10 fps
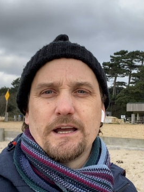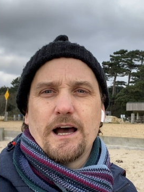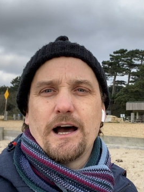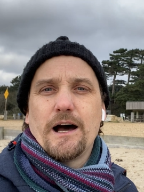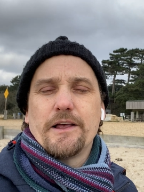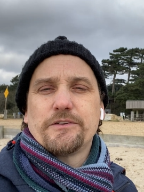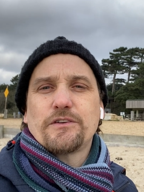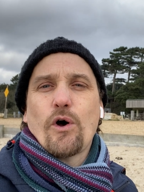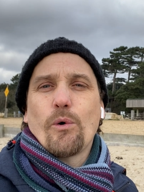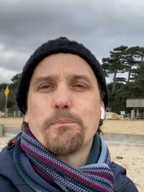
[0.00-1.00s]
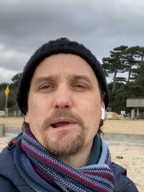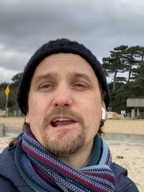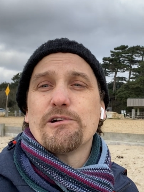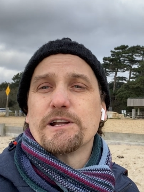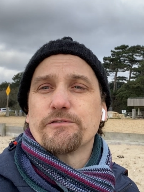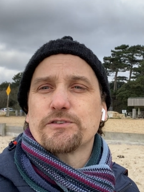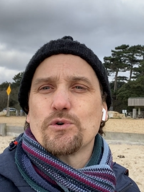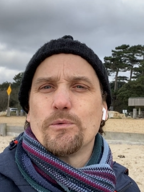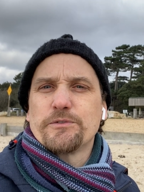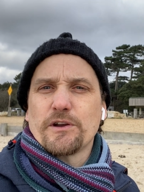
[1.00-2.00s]
whole period of
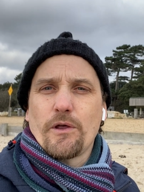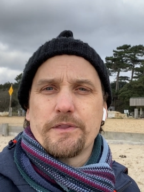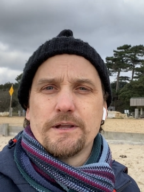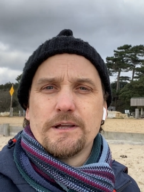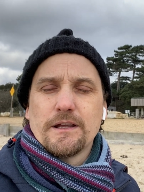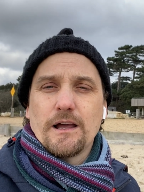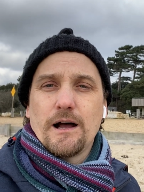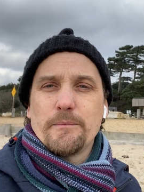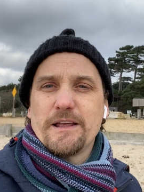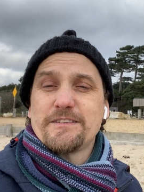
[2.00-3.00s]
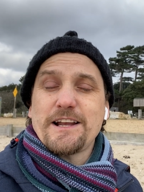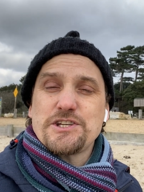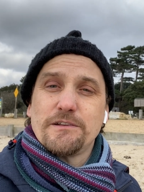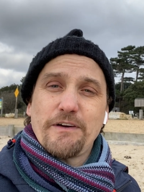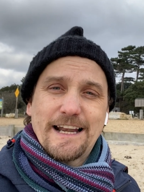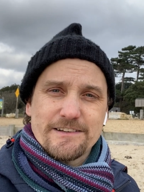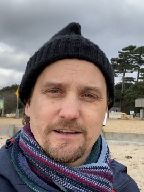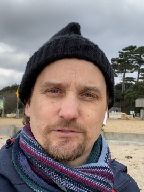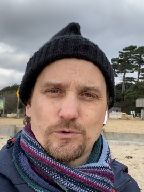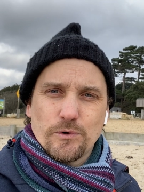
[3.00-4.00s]
storms. And on it's actually the
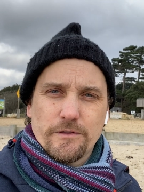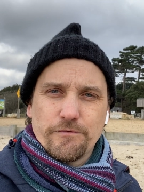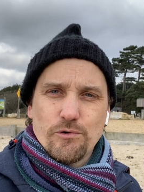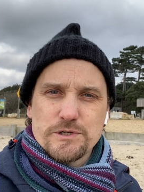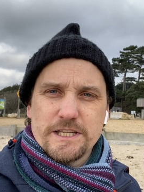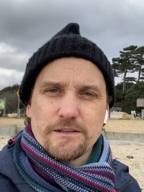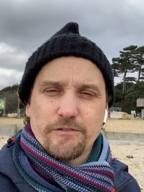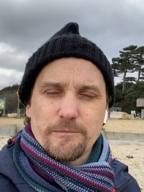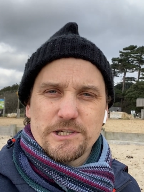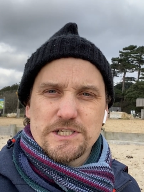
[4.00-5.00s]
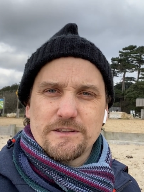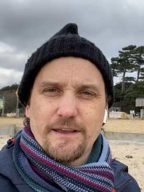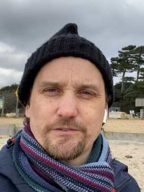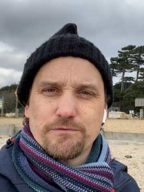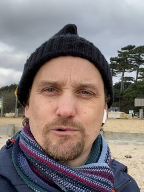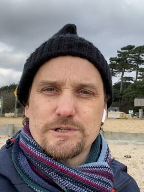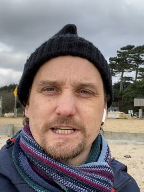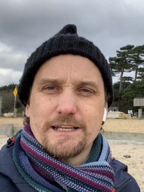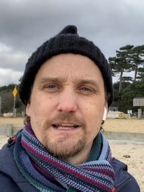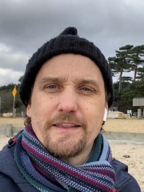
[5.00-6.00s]
Valentine's storm on the 14th of February
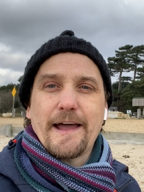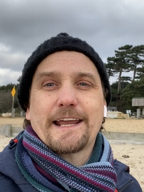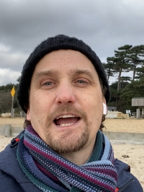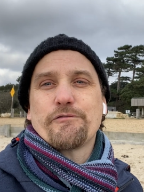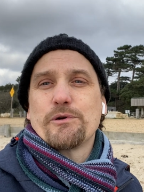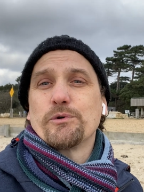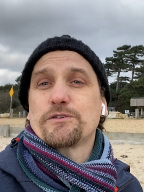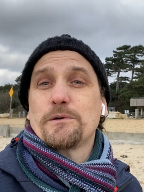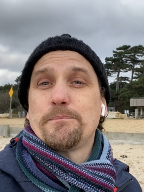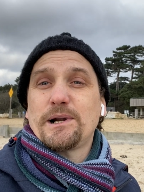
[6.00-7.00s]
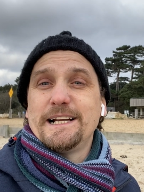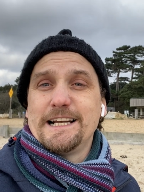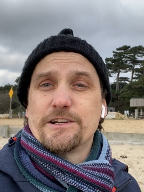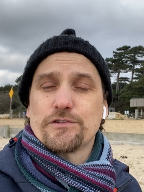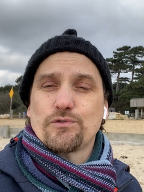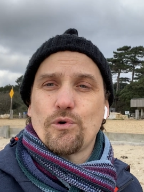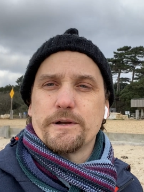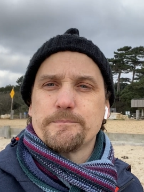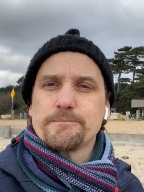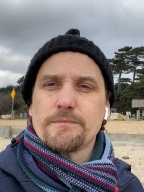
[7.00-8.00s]
2014, that cafe was completely
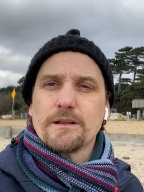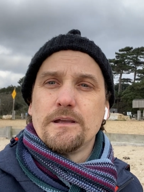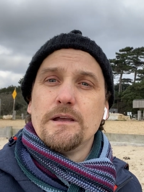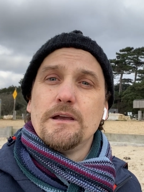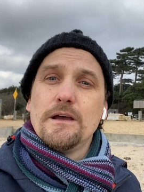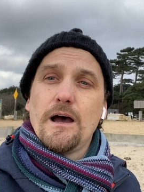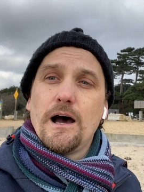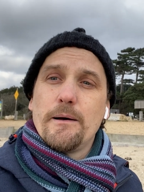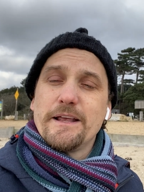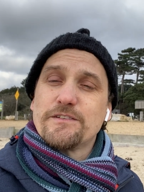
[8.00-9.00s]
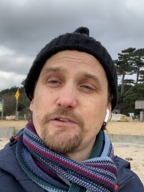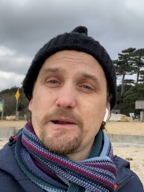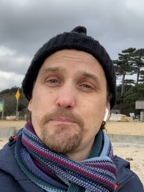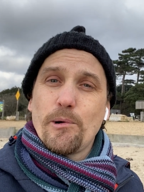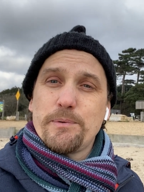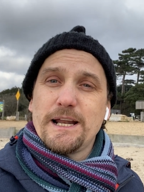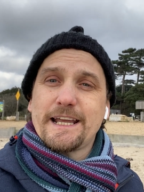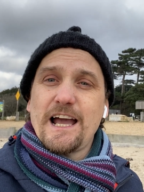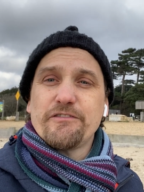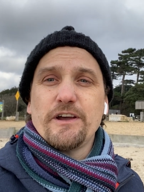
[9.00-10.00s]
destroyed. It's a very popular
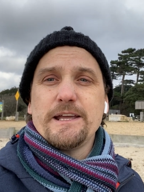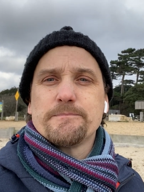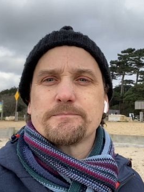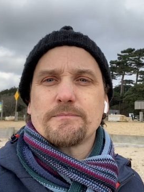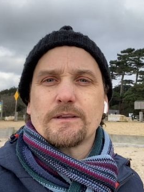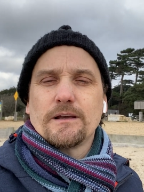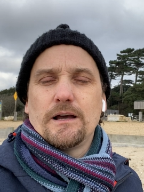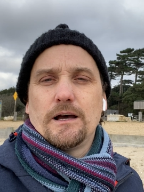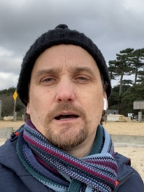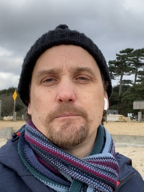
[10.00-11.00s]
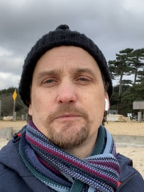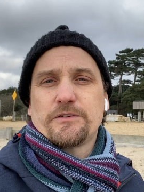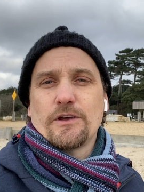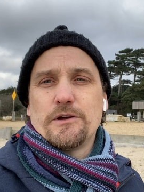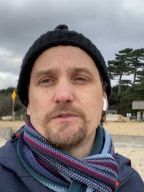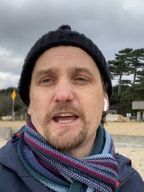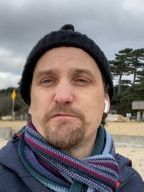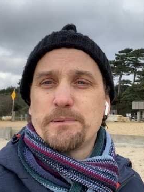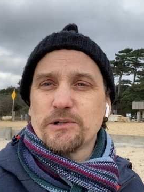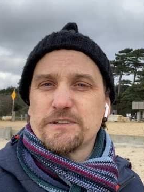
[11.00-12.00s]
cafe, so
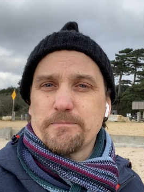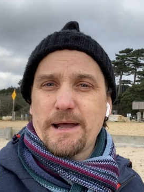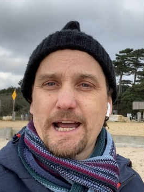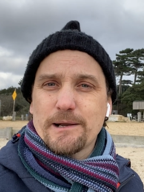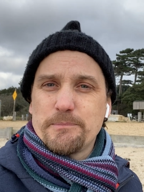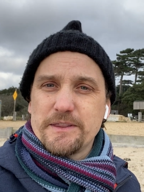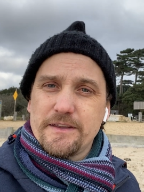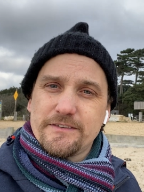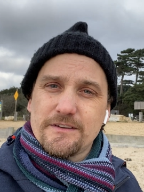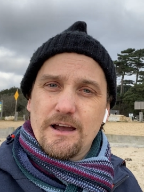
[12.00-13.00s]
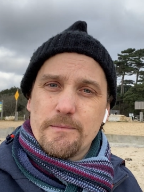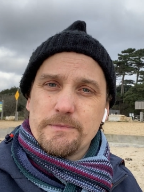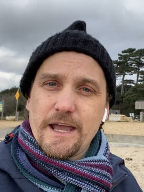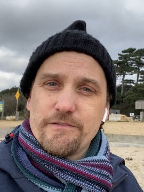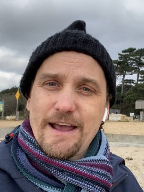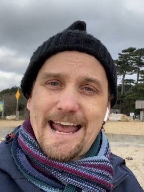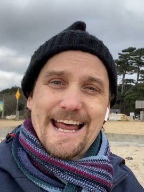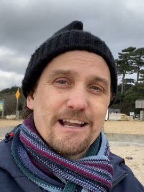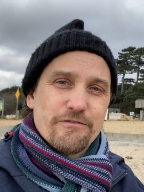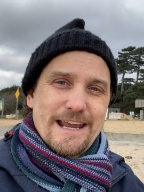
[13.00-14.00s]
they've built it back, but this time they've
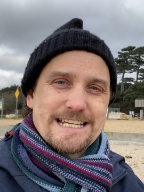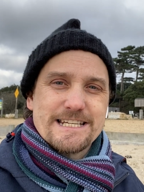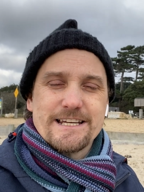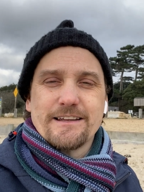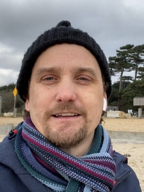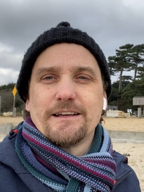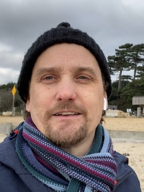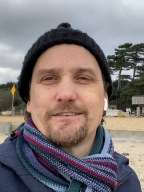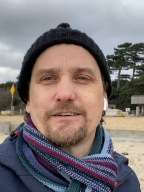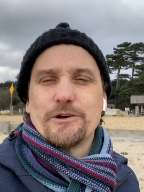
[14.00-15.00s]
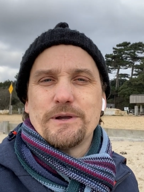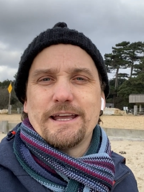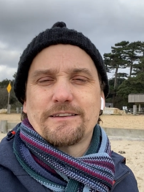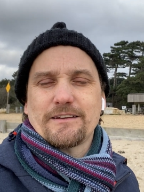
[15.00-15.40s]
elevated it so it's